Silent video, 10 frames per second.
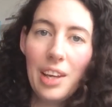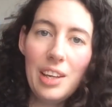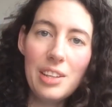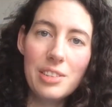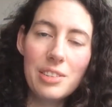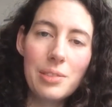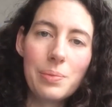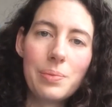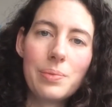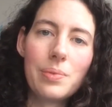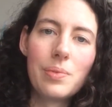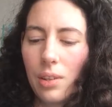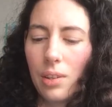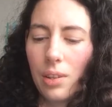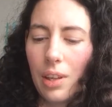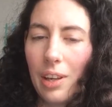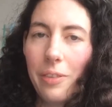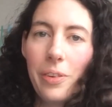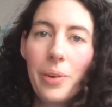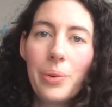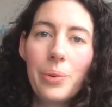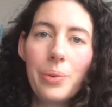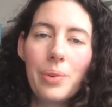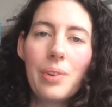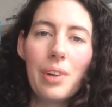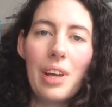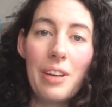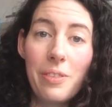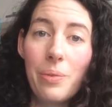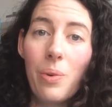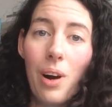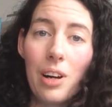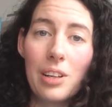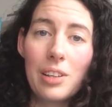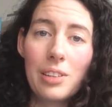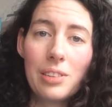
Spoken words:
is. If you have a rock,